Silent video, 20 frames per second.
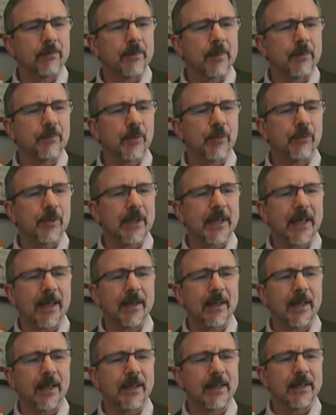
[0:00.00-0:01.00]
Not really
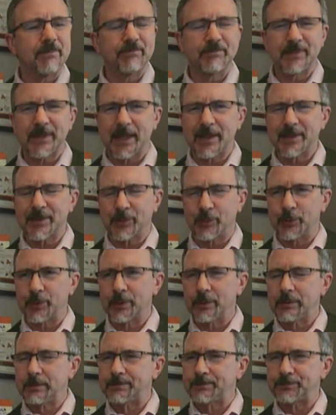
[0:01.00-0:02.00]
getting any date
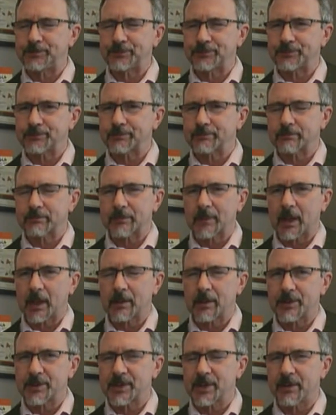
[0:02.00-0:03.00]
oil.
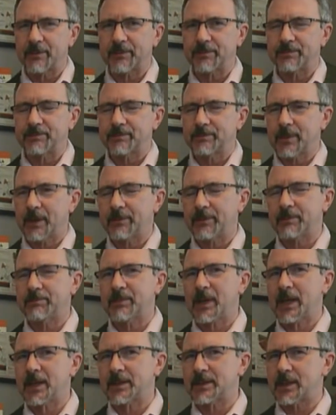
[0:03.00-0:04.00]
Can't say I've ever
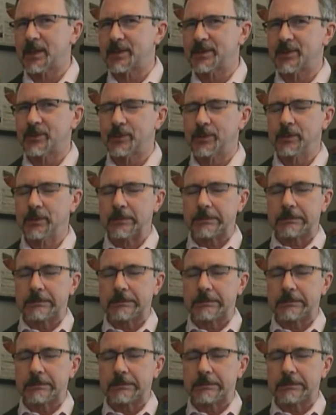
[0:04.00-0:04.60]
had date oil.